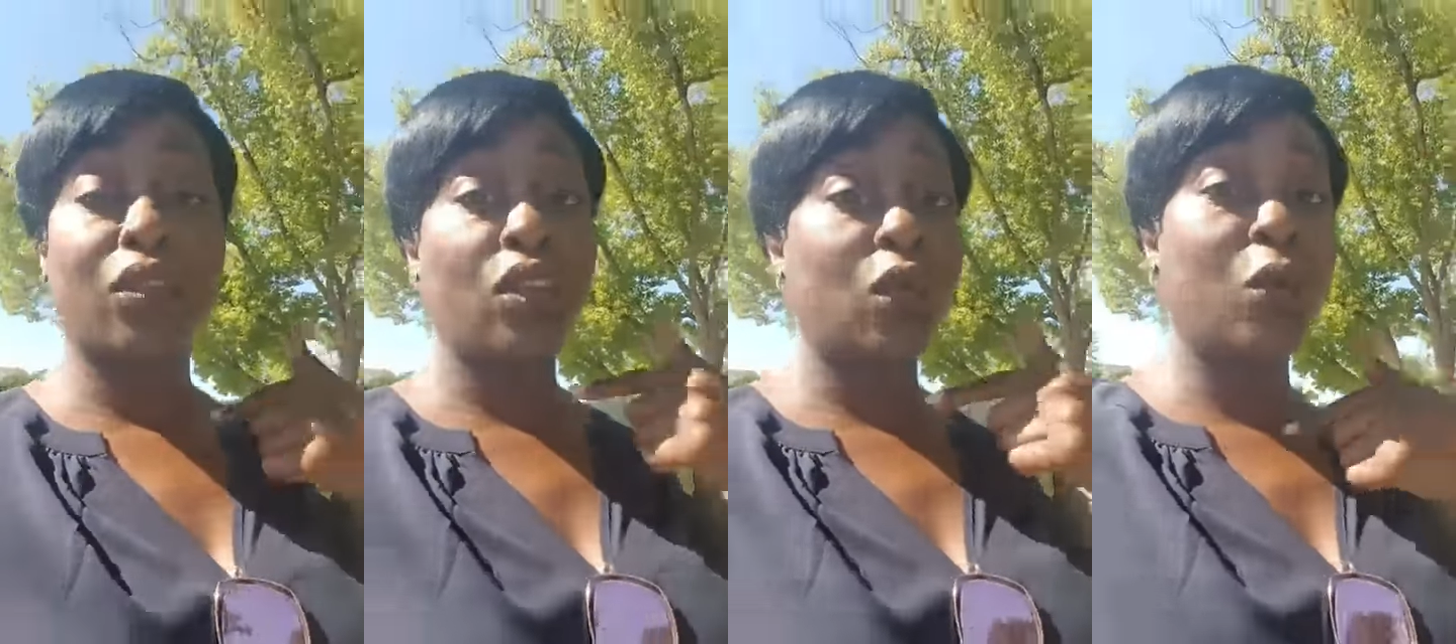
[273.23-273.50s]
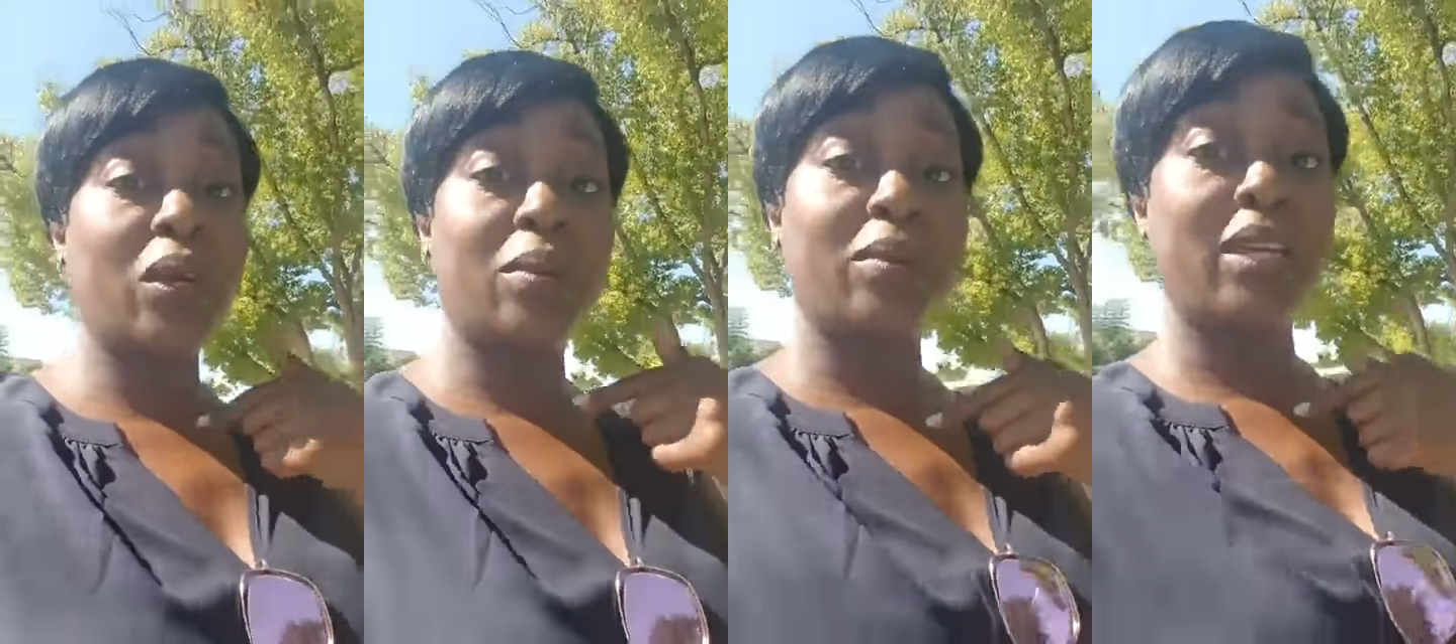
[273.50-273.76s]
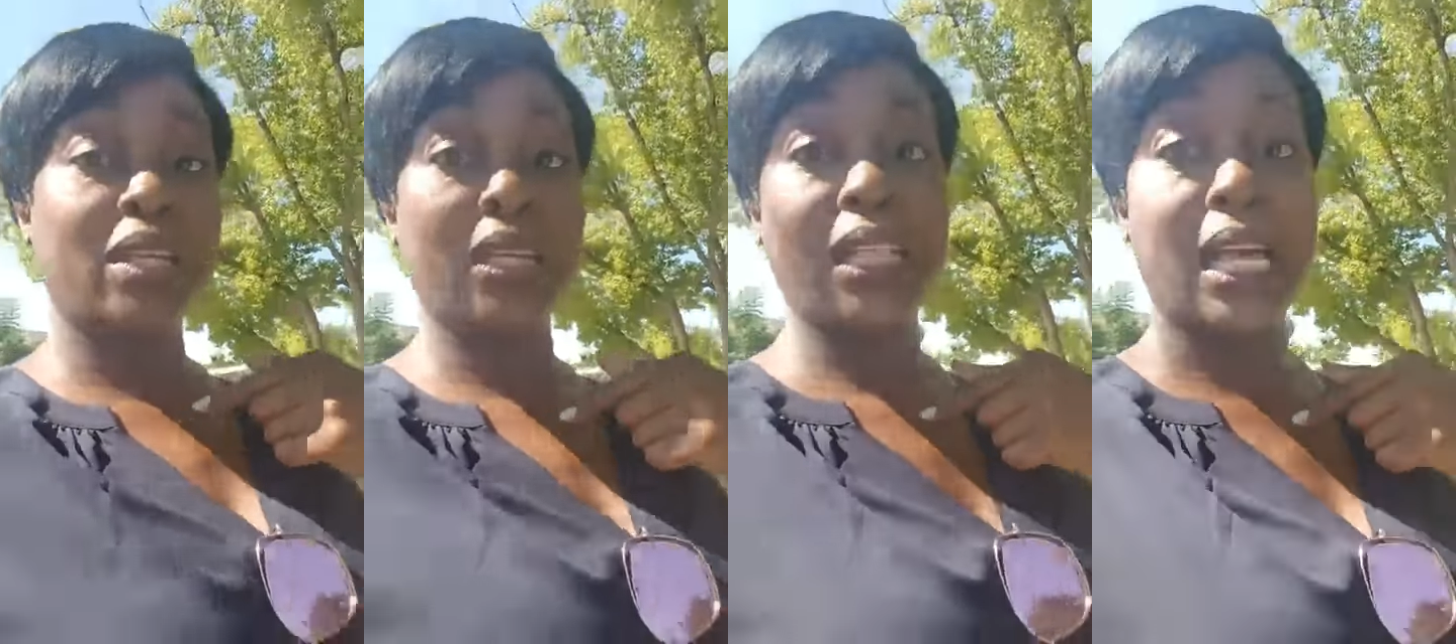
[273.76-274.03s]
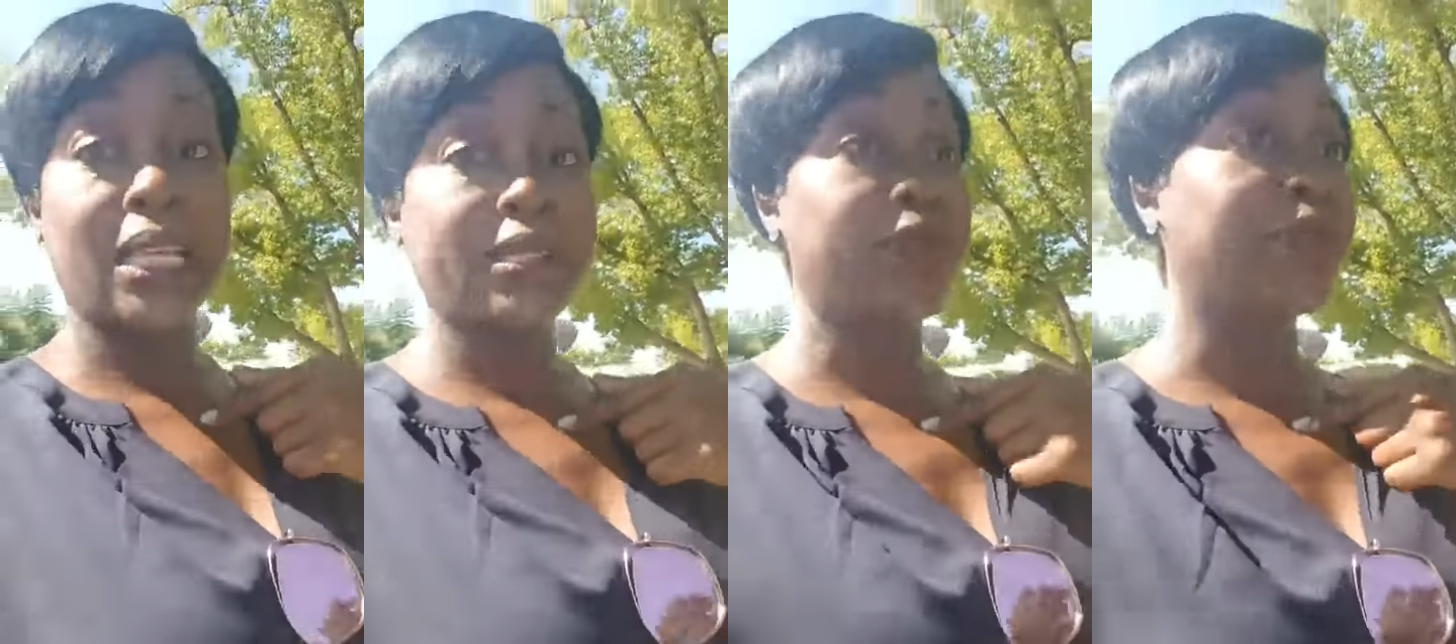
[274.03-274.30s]
you don't want to be in a
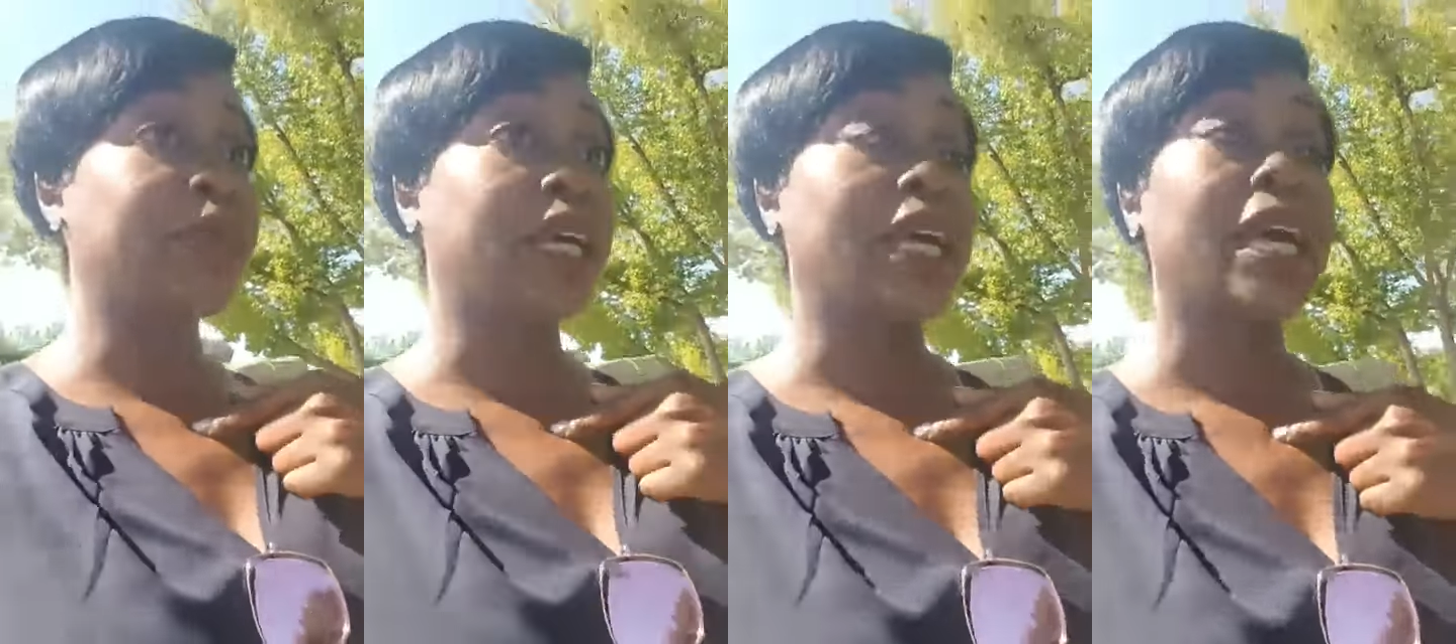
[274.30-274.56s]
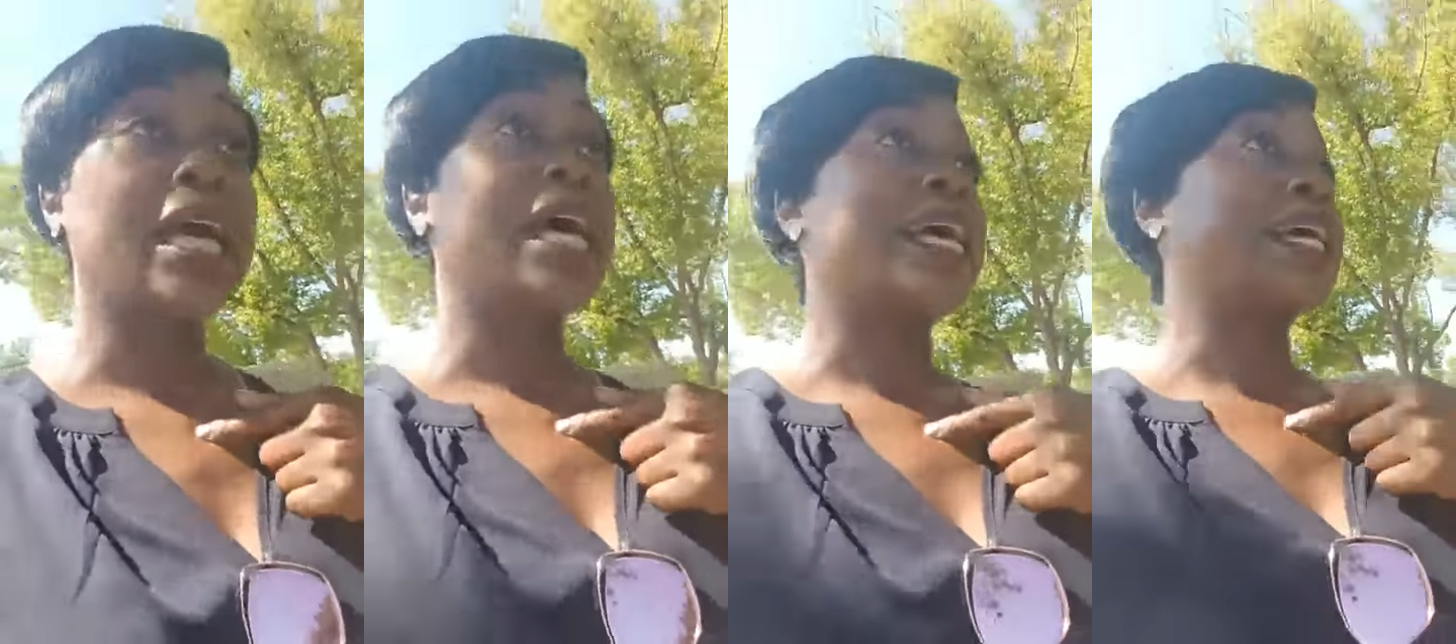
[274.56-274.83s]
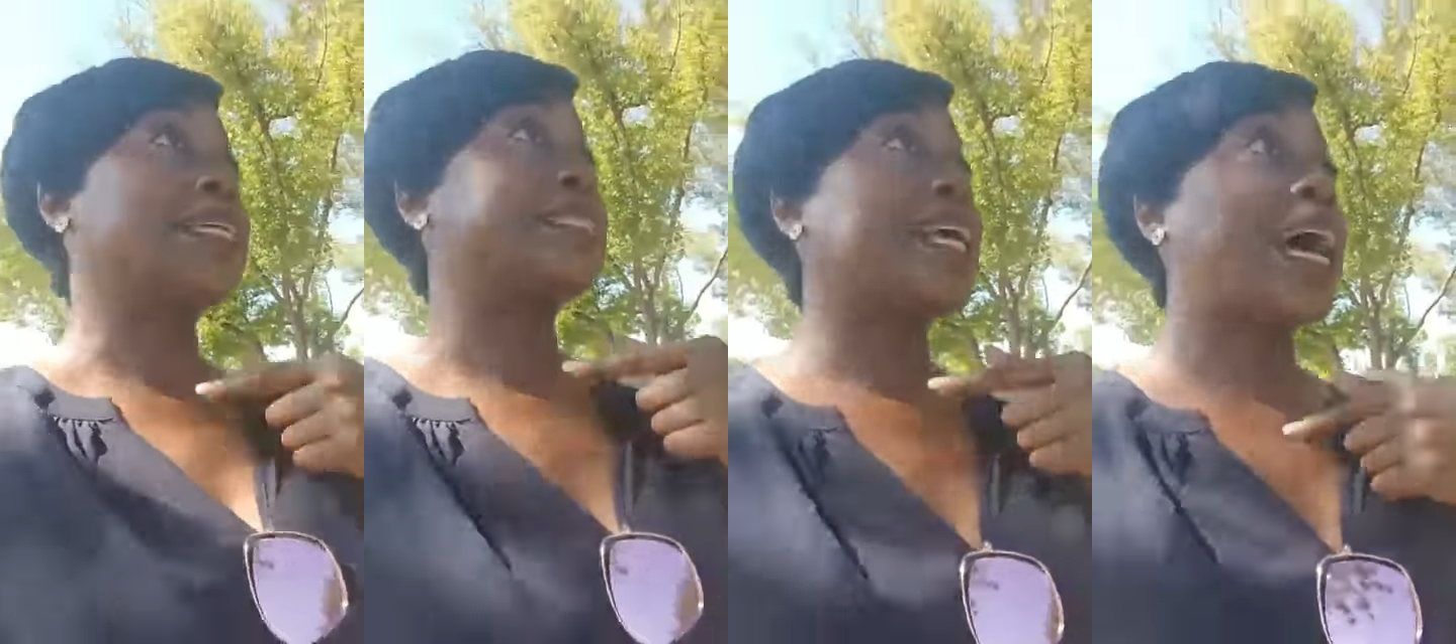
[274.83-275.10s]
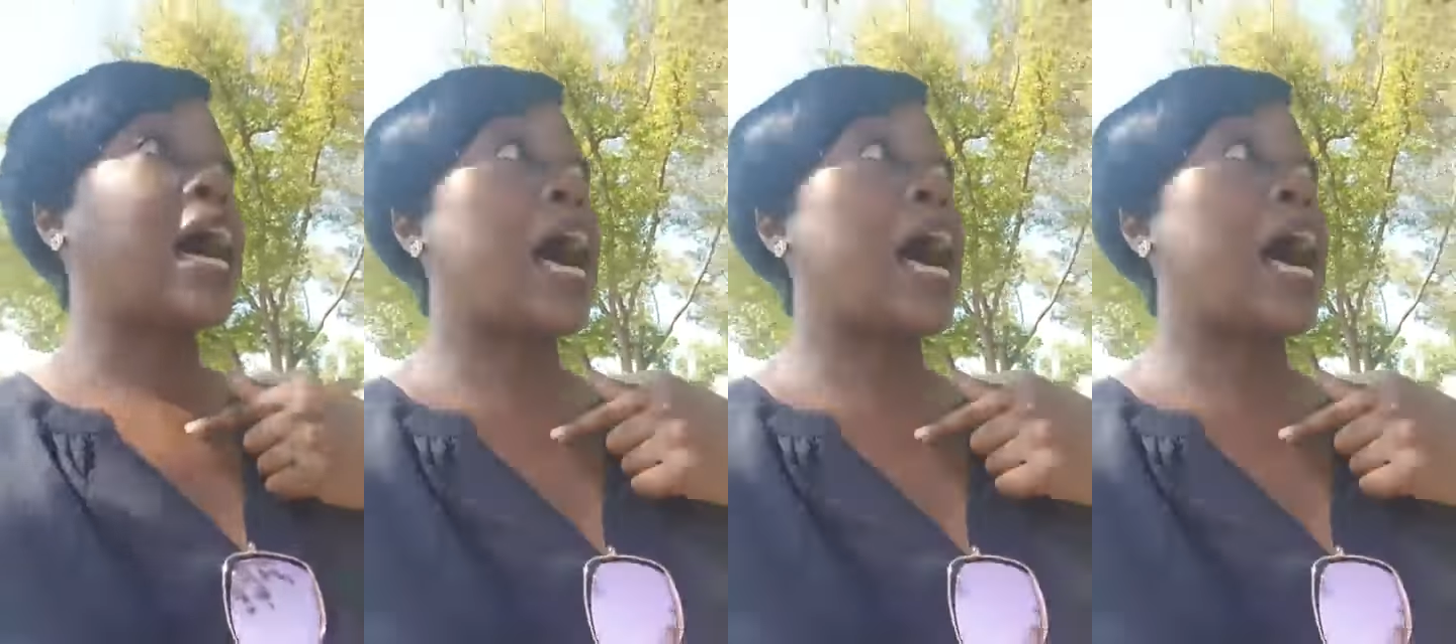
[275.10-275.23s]
class with me cuz